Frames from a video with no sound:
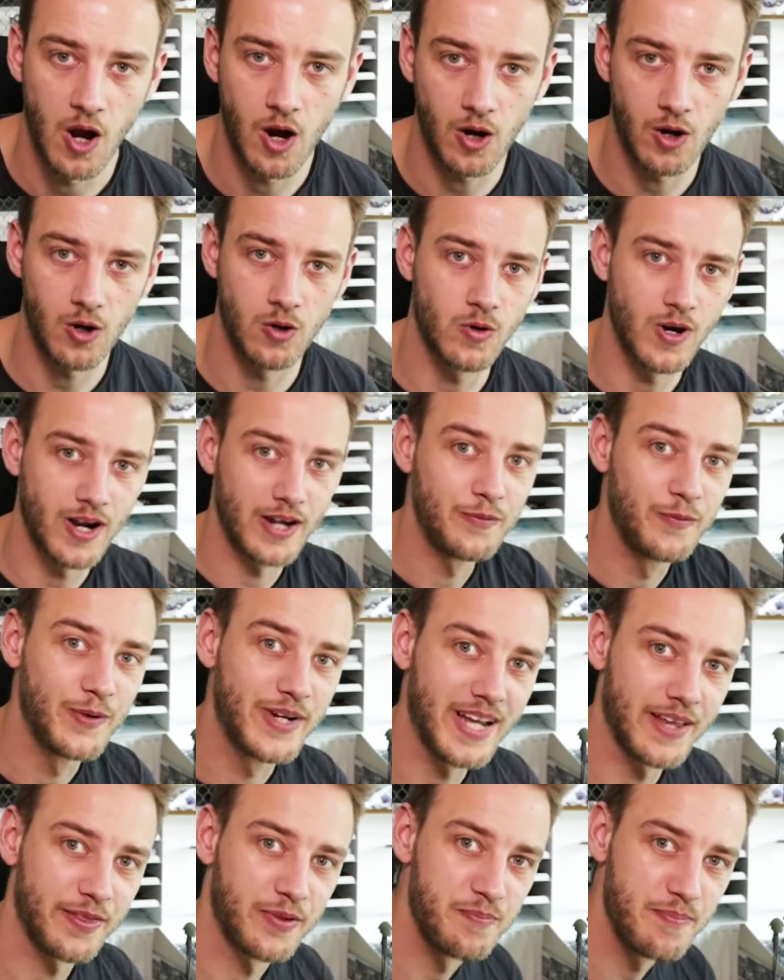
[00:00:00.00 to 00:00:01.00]
Alright, we
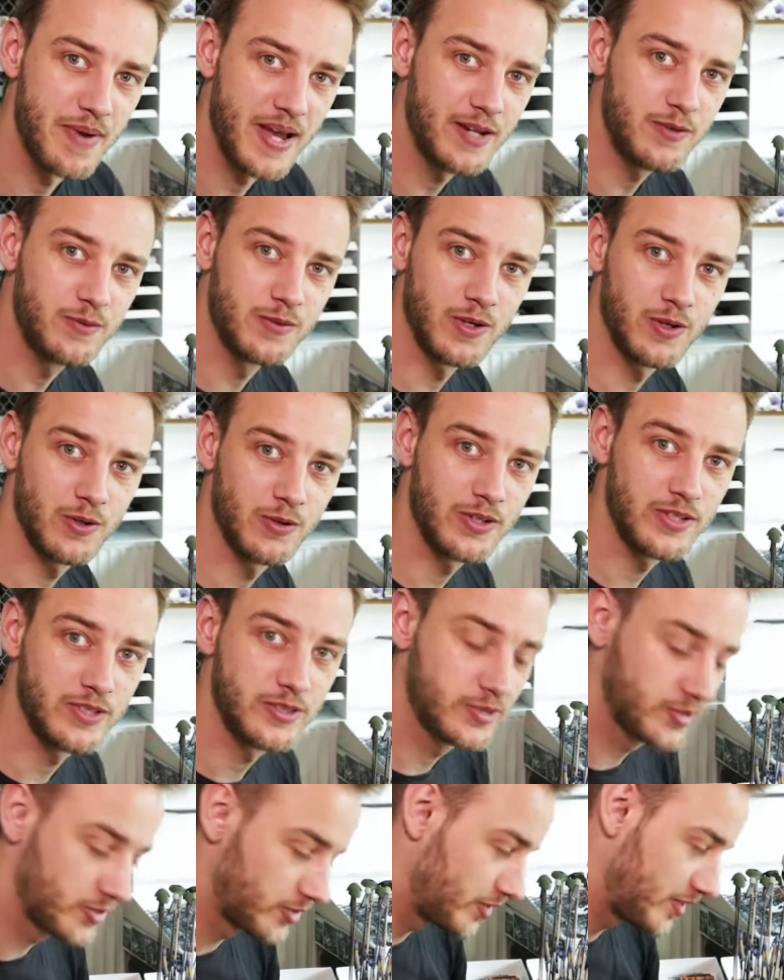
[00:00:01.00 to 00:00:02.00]
got the man roadie
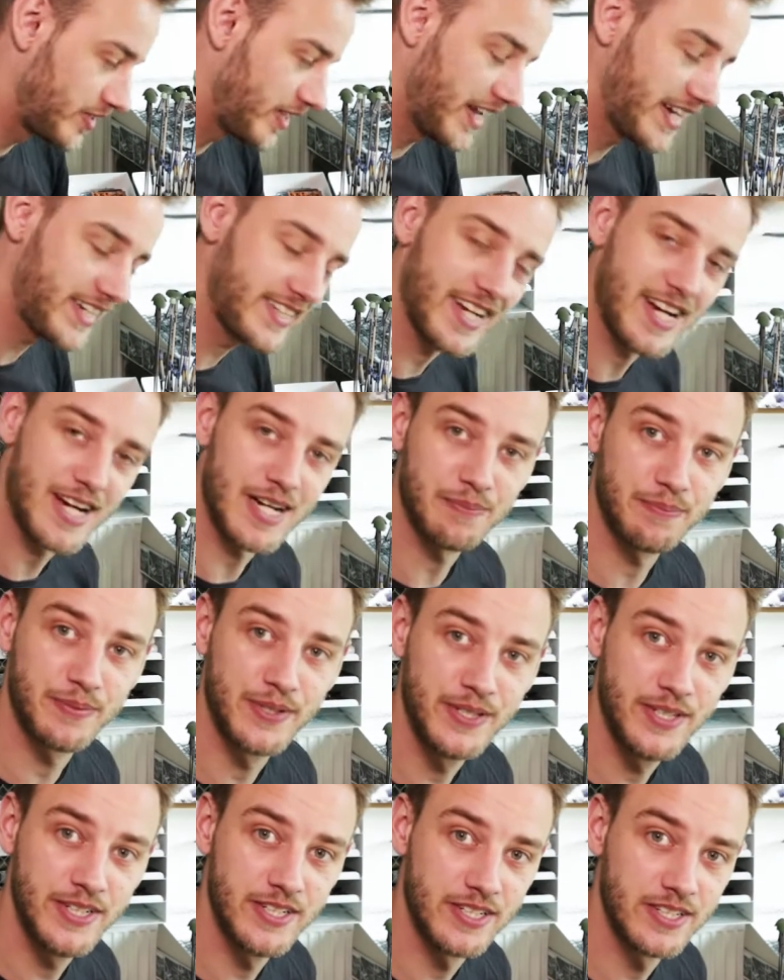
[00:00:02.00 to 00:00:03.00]
sticked up
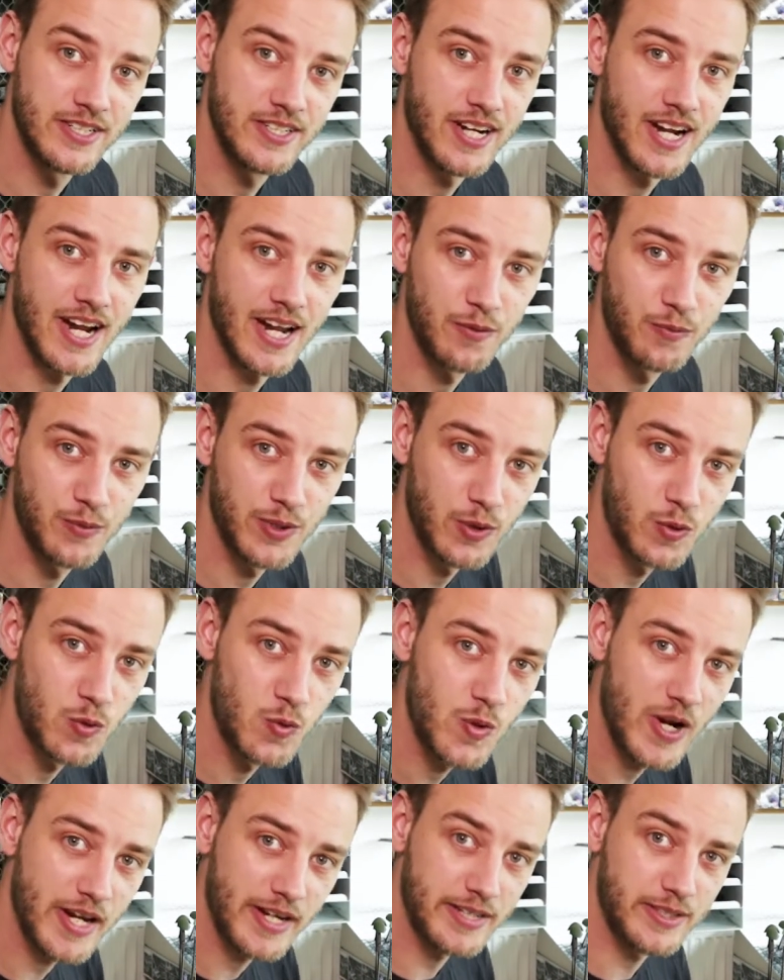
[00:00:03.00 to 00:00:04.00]
here and we're
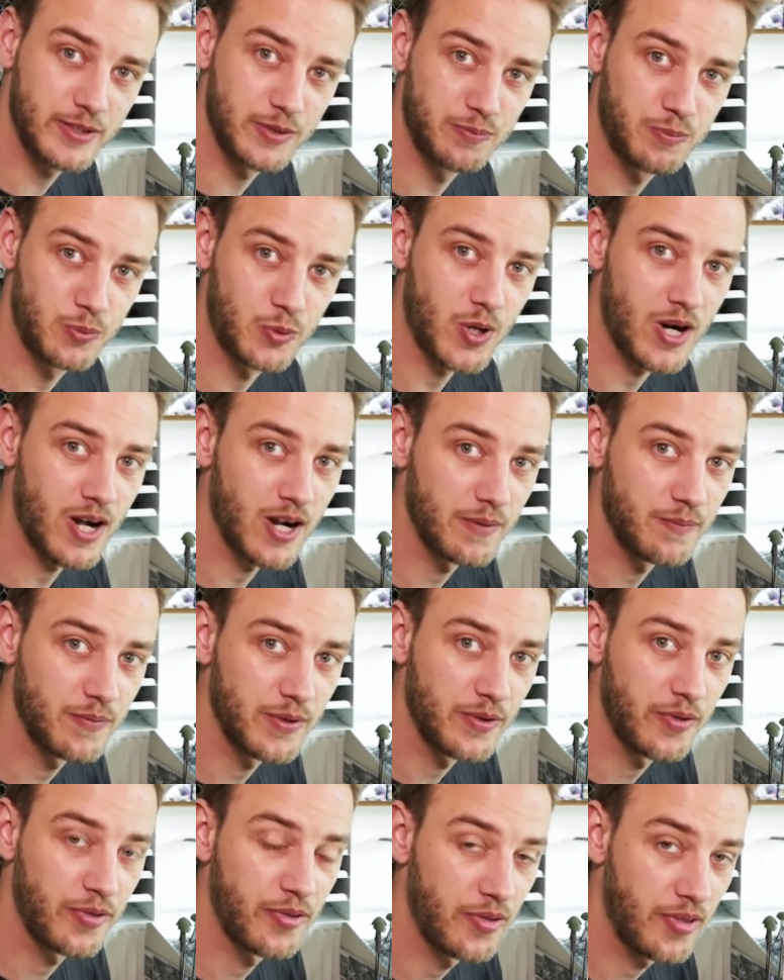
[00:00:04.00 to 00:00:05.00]
ready to prime
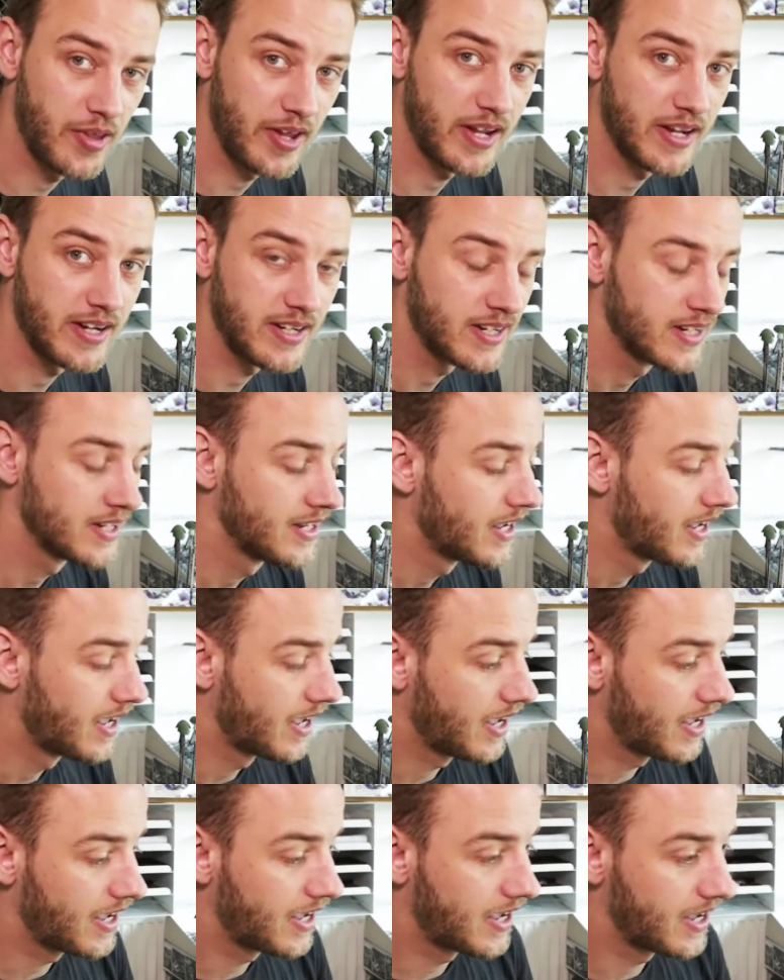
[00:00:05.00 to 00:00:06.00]
this thing.
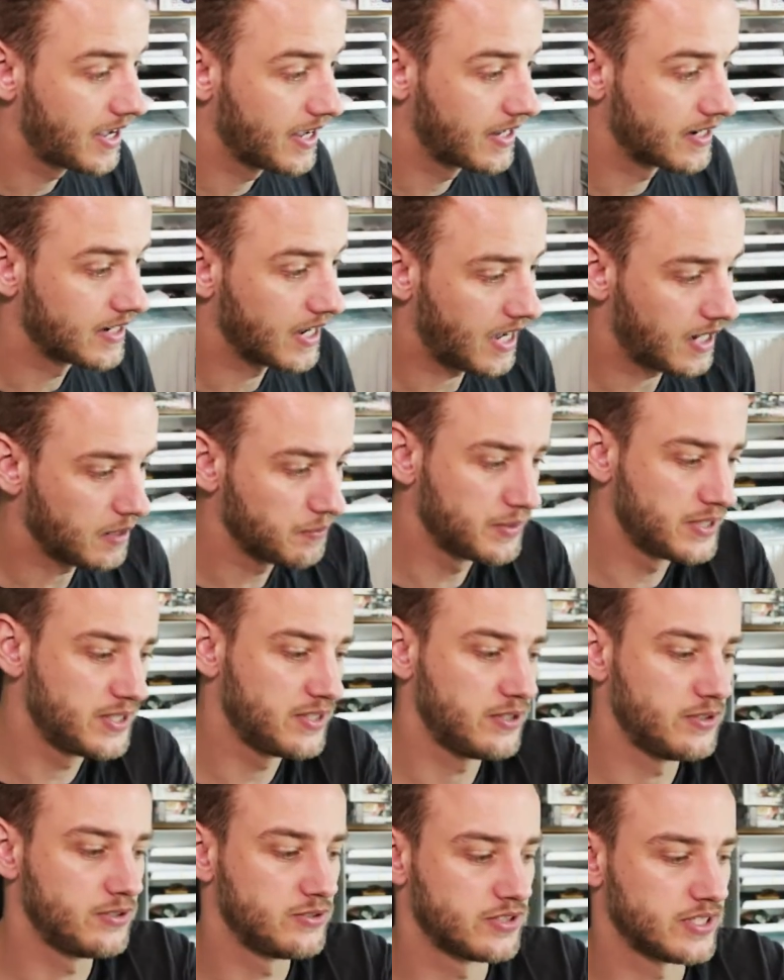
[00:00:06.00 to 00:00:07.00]
And I'll be
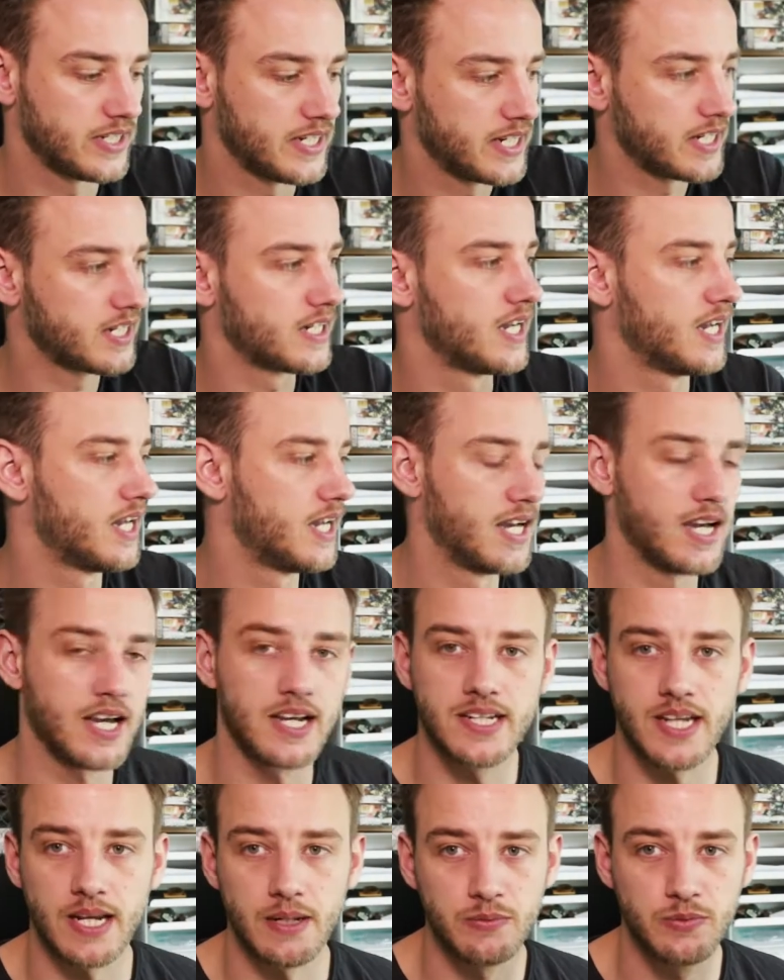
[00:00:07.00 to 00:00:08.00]
using
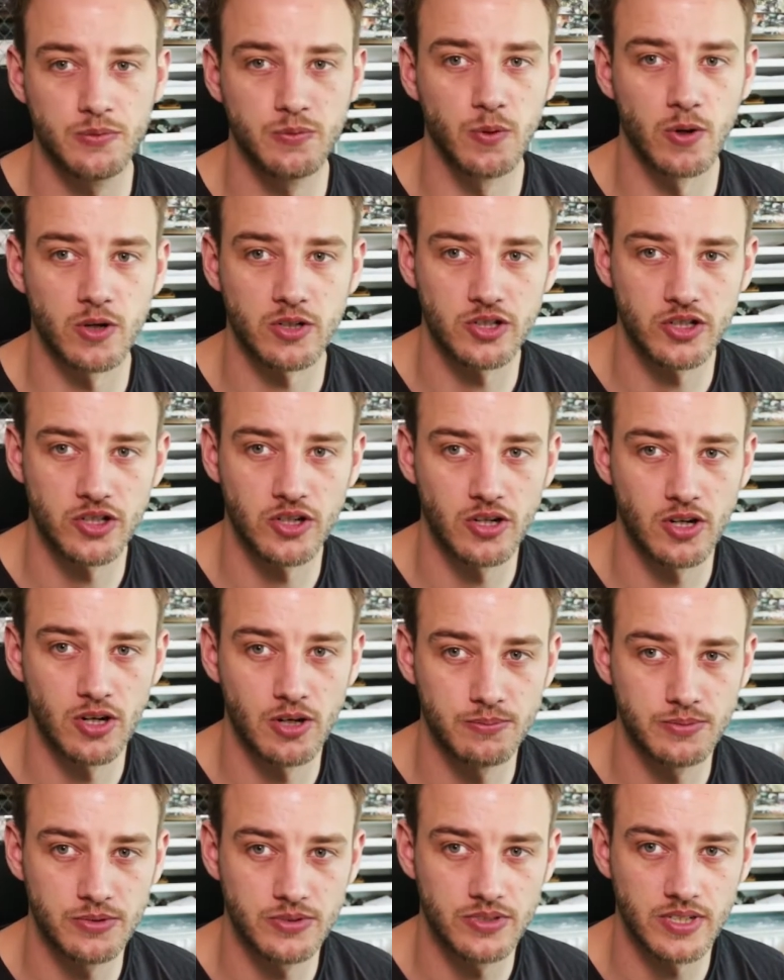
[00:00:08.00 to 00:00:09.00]
Games
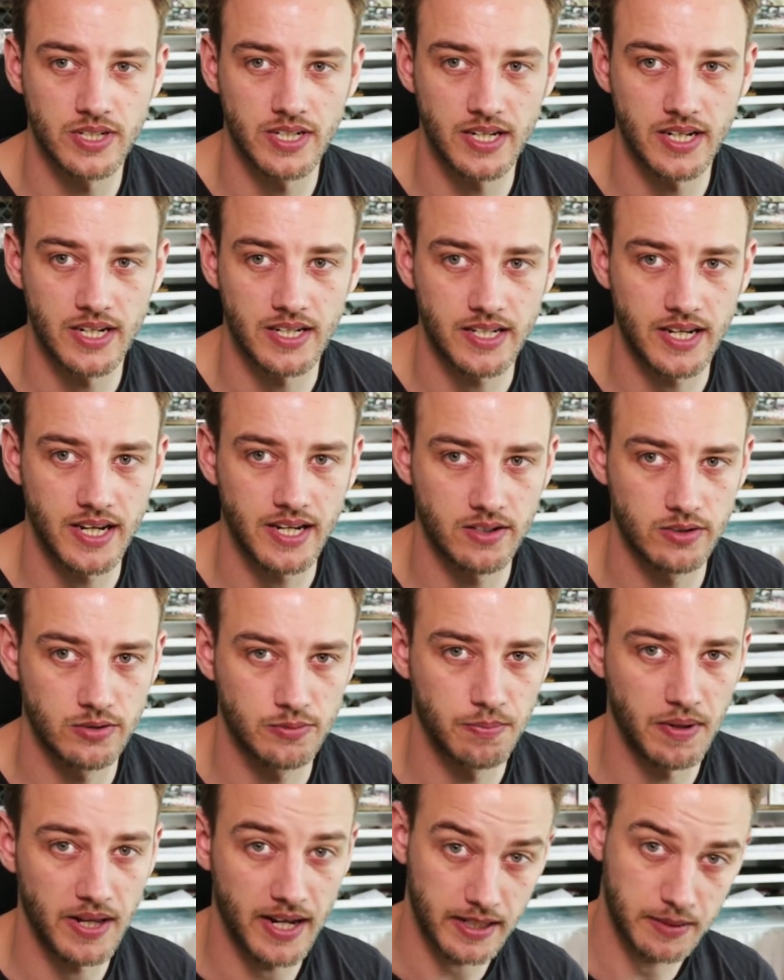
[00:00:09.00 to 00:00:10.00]
Workshop's Chaos
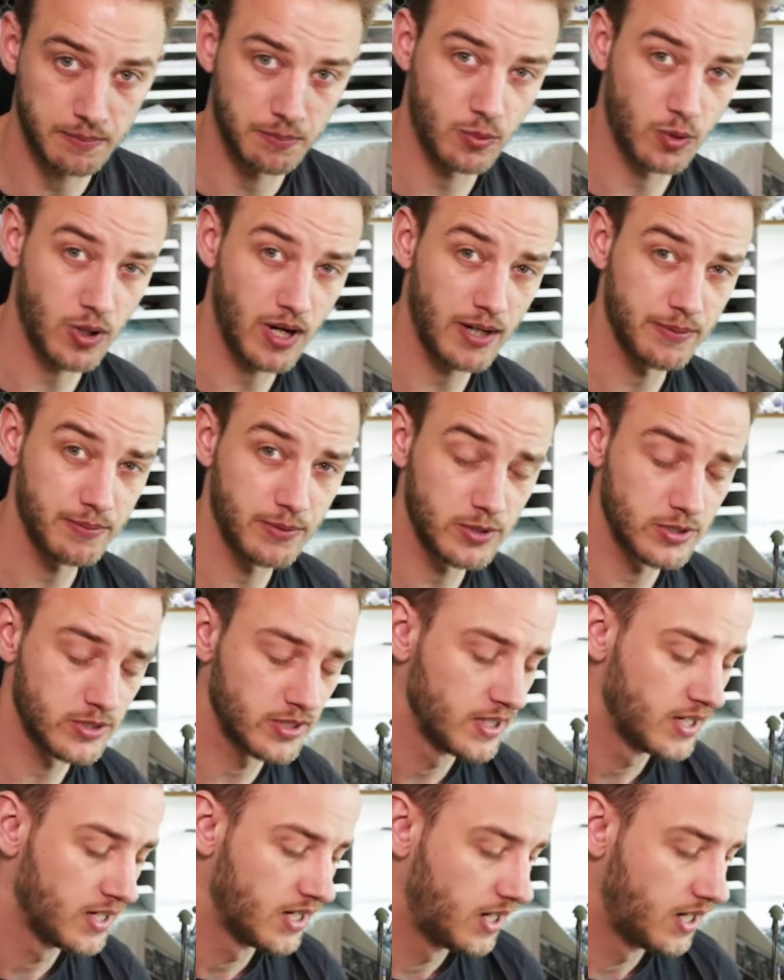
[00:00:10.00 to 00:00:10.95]
Black primer.